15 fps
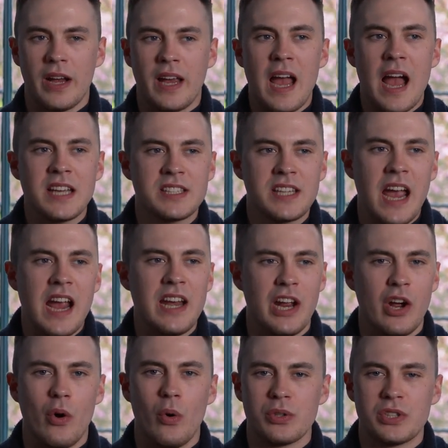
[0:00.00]
a
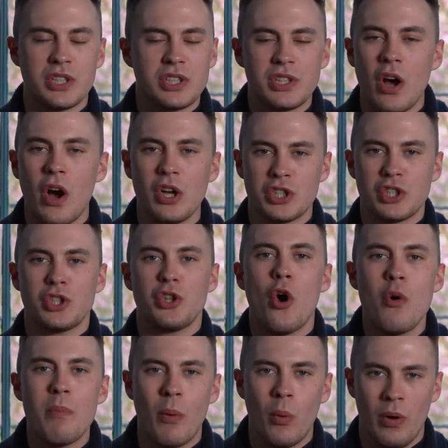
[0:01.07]
cascading or to start a
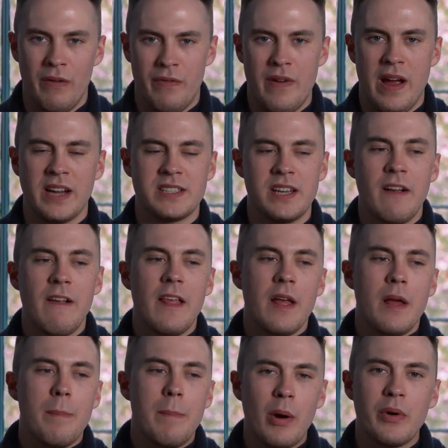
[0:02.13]
snowball effect,
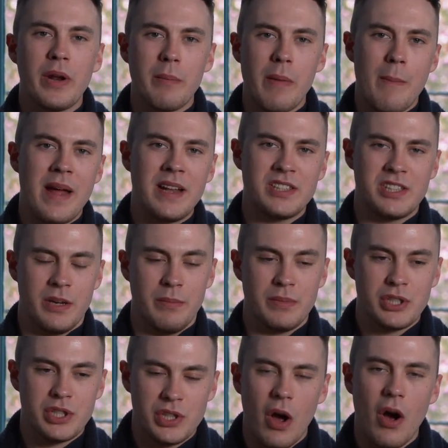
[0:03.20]
building momentum.
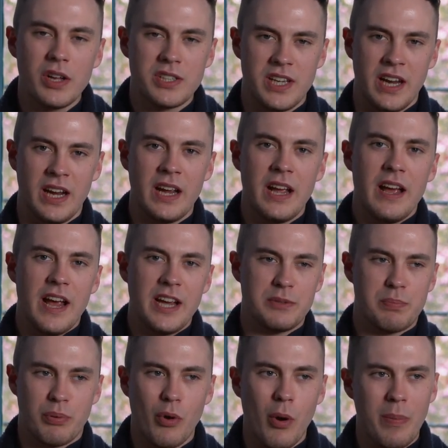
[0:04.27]
Starting is
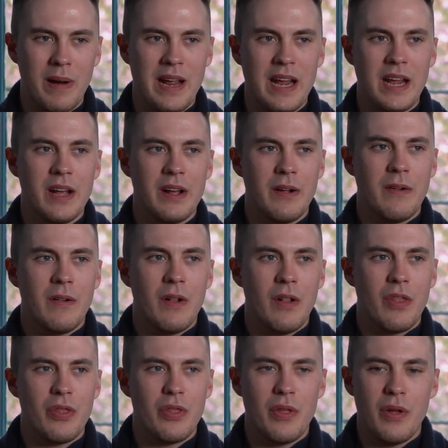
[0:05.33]
probably,
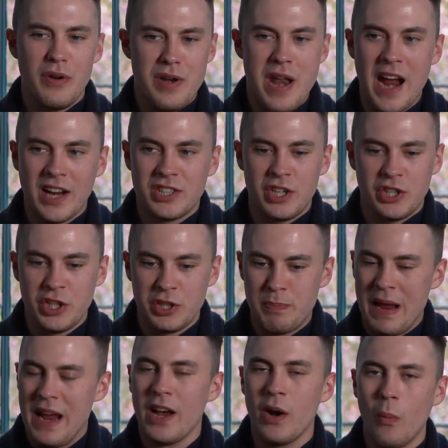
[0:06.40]
next to just
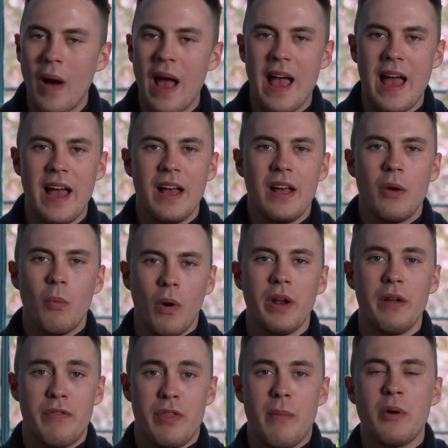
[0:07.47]
being aware,
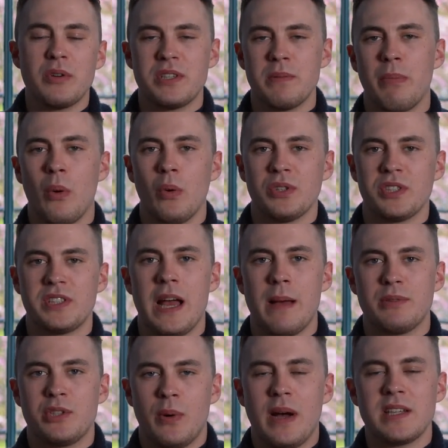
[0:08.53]
one of the most important
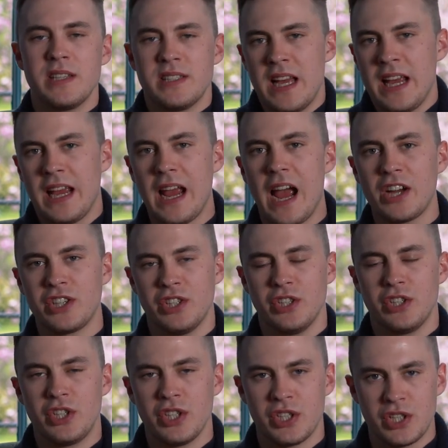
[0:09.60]
steps to actually taking
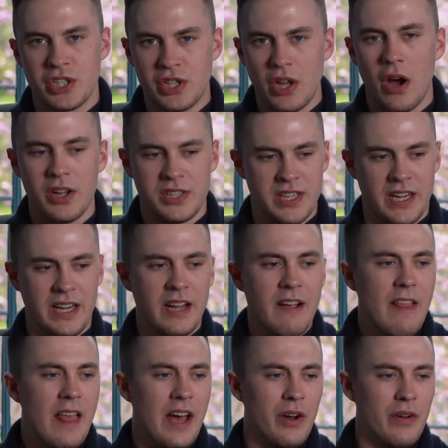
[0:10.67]
action, just starting.
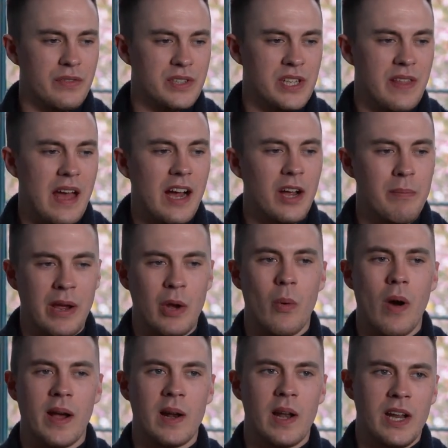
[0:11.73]
And obviously that can be
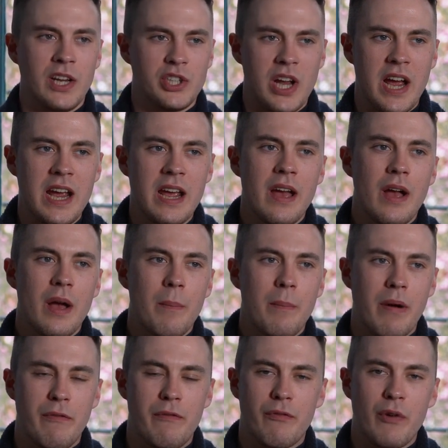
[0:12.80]
quite cliche,
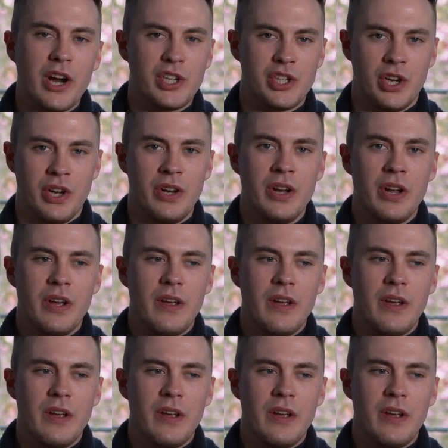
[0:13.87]
but friction